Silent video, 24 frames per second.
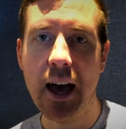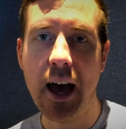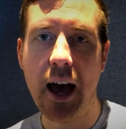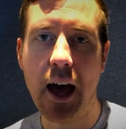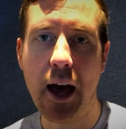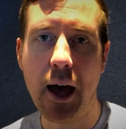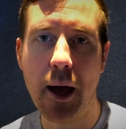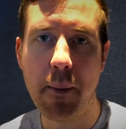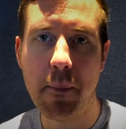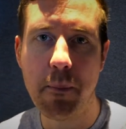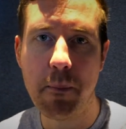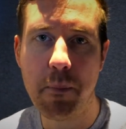
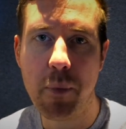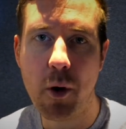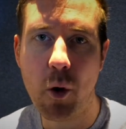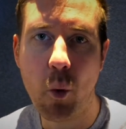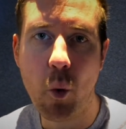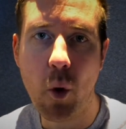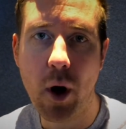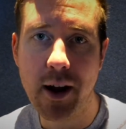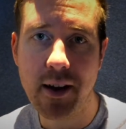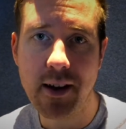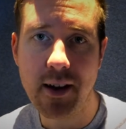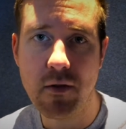But
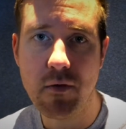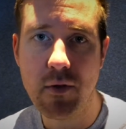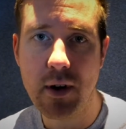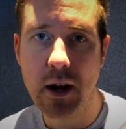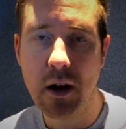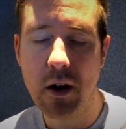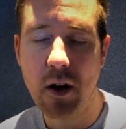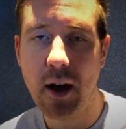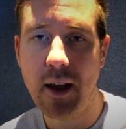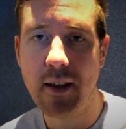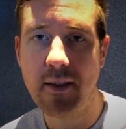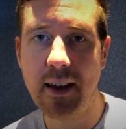what I didn't
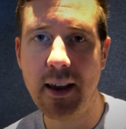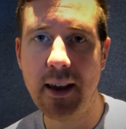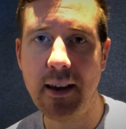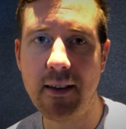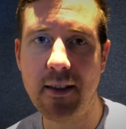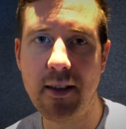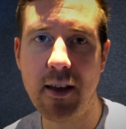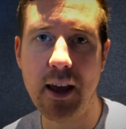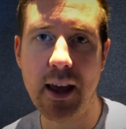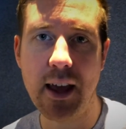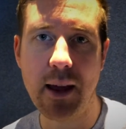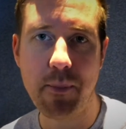realize
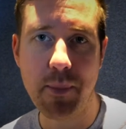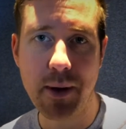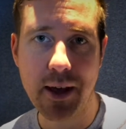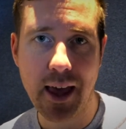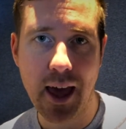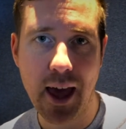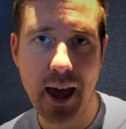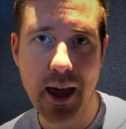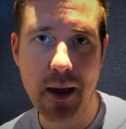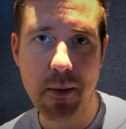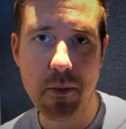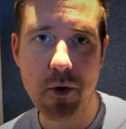is that it
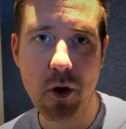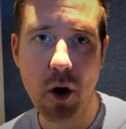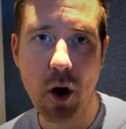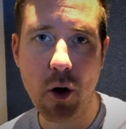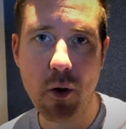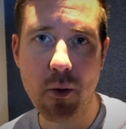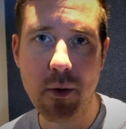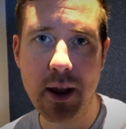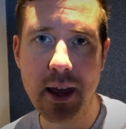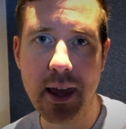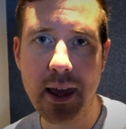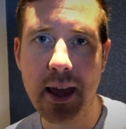became not
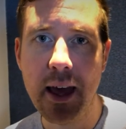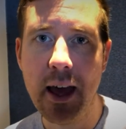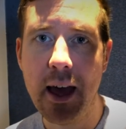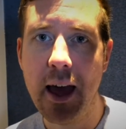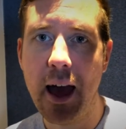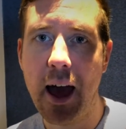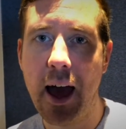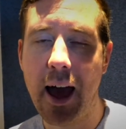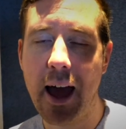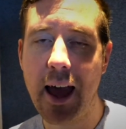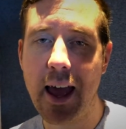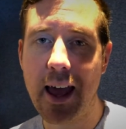only
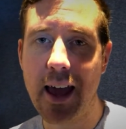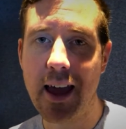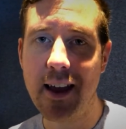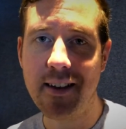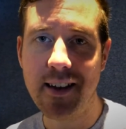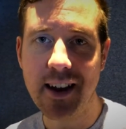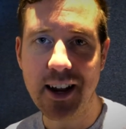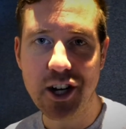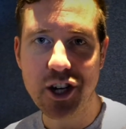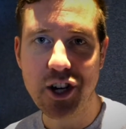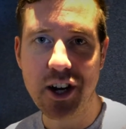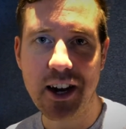an
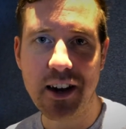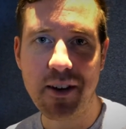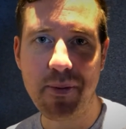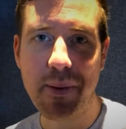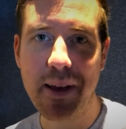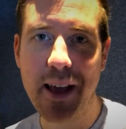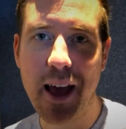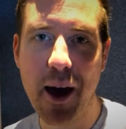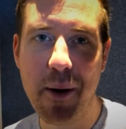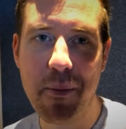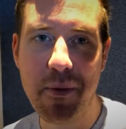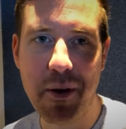addiction, it's
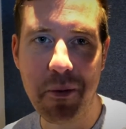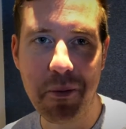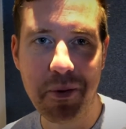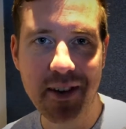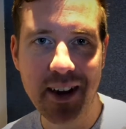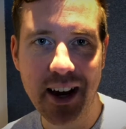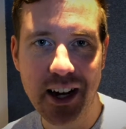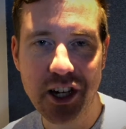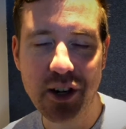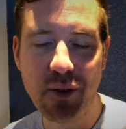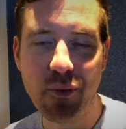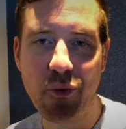become an
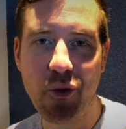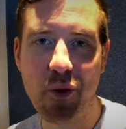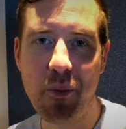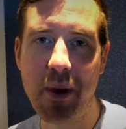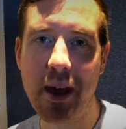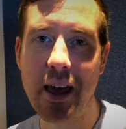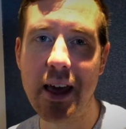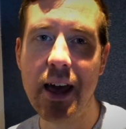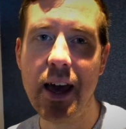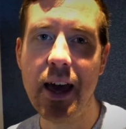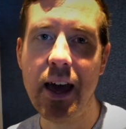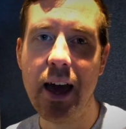obsession for
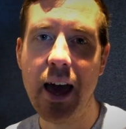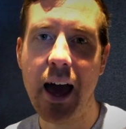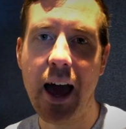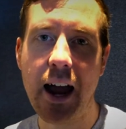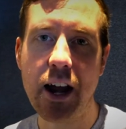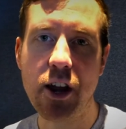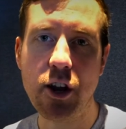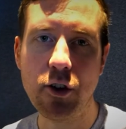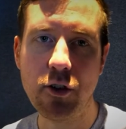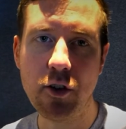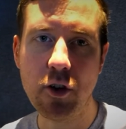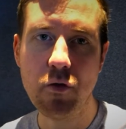me.
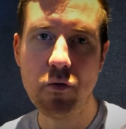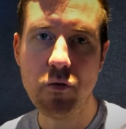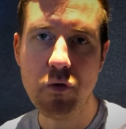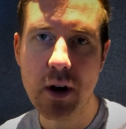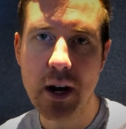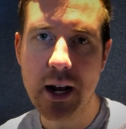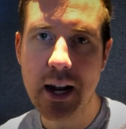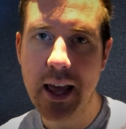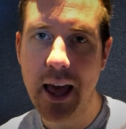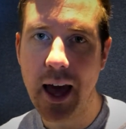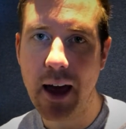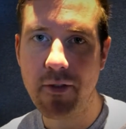And you do
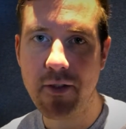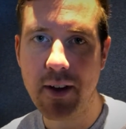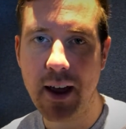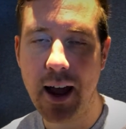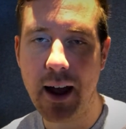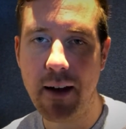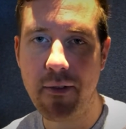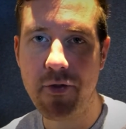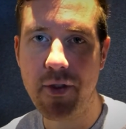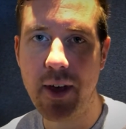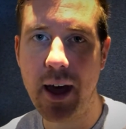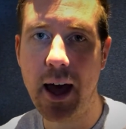really have to
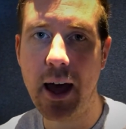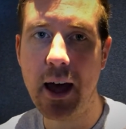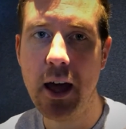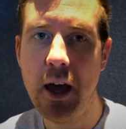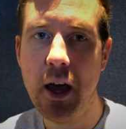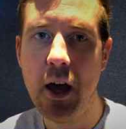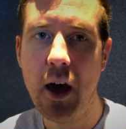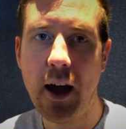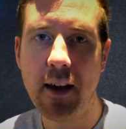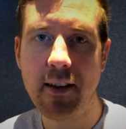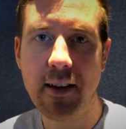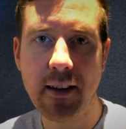have that.
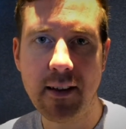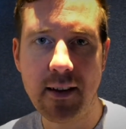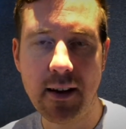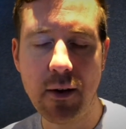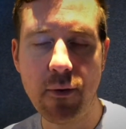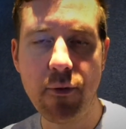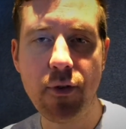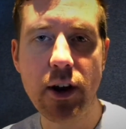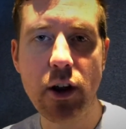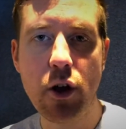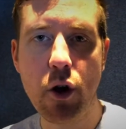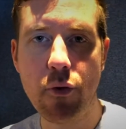I said this in
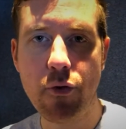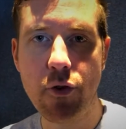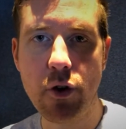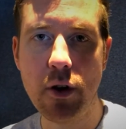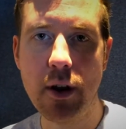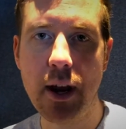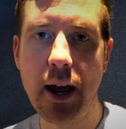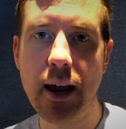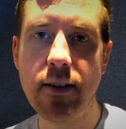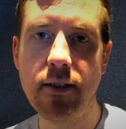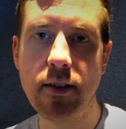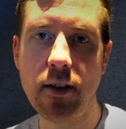a video a few
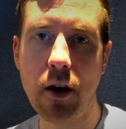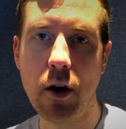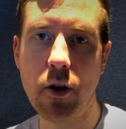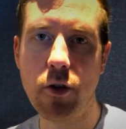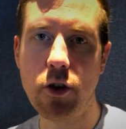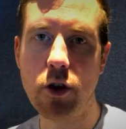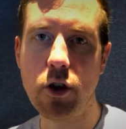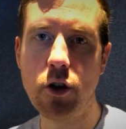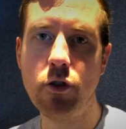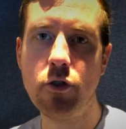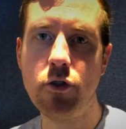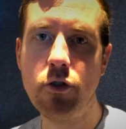days ago,
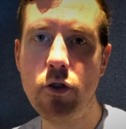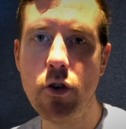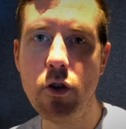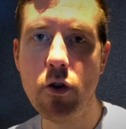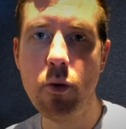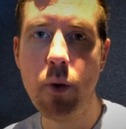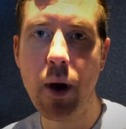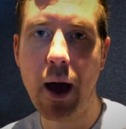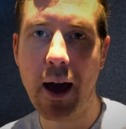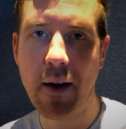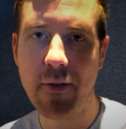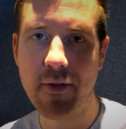that you
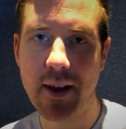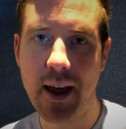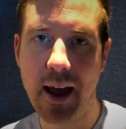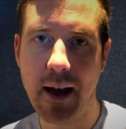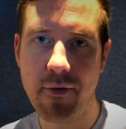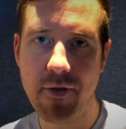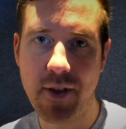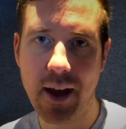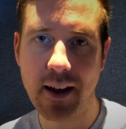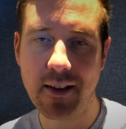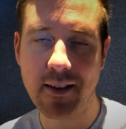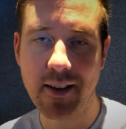do have to
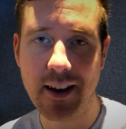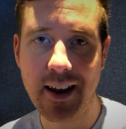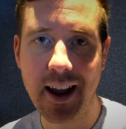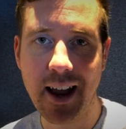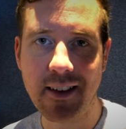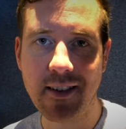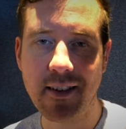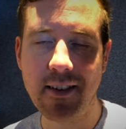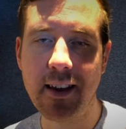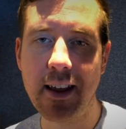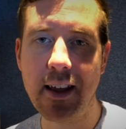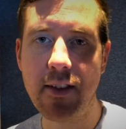have that
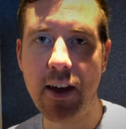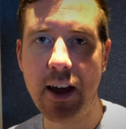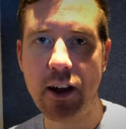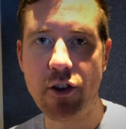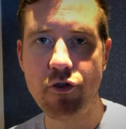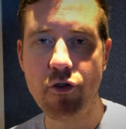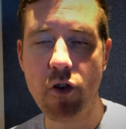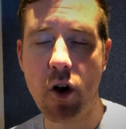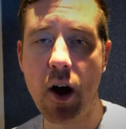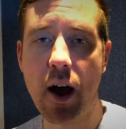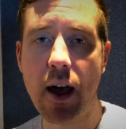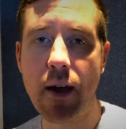tenacity, that
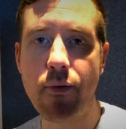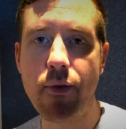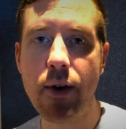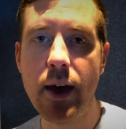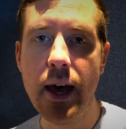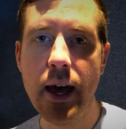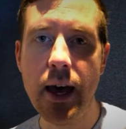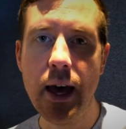drive.